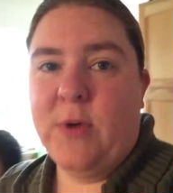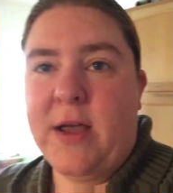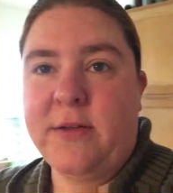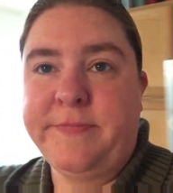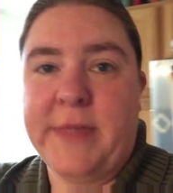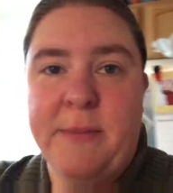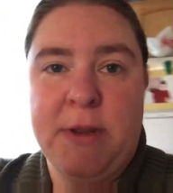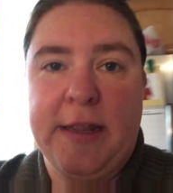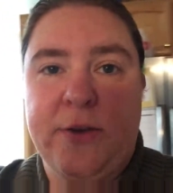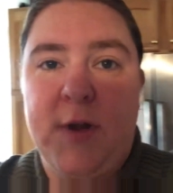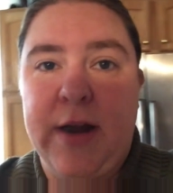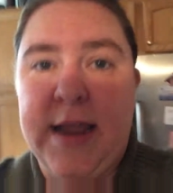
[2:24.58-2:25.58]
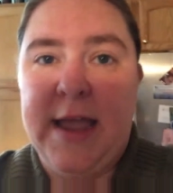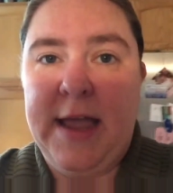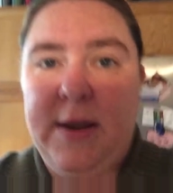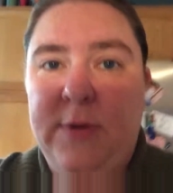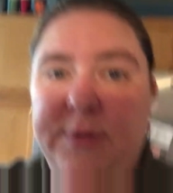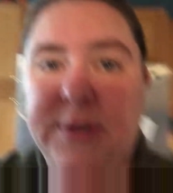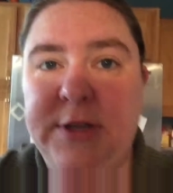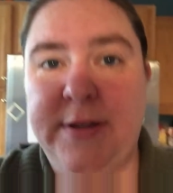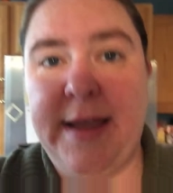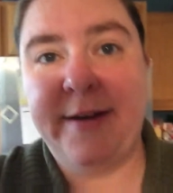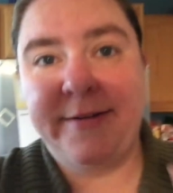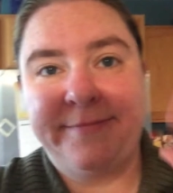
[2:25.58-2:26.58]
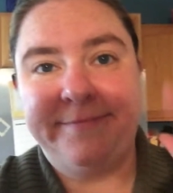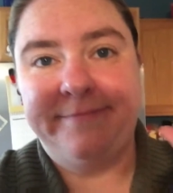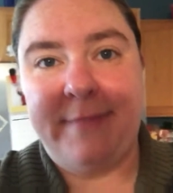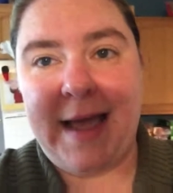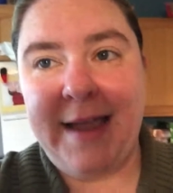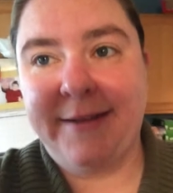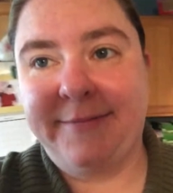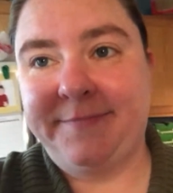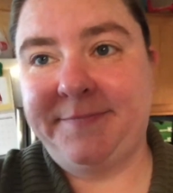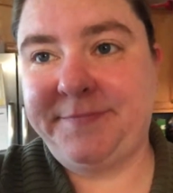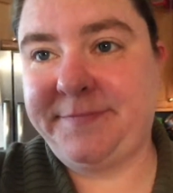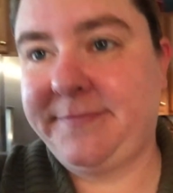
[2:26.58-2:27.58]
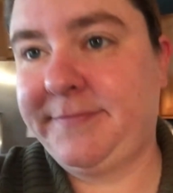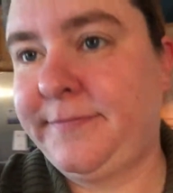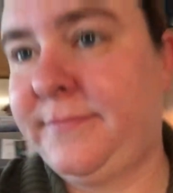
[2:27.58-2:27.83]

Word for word: Well, I'm gonna get to work, and we will see you later. Bye. Hey.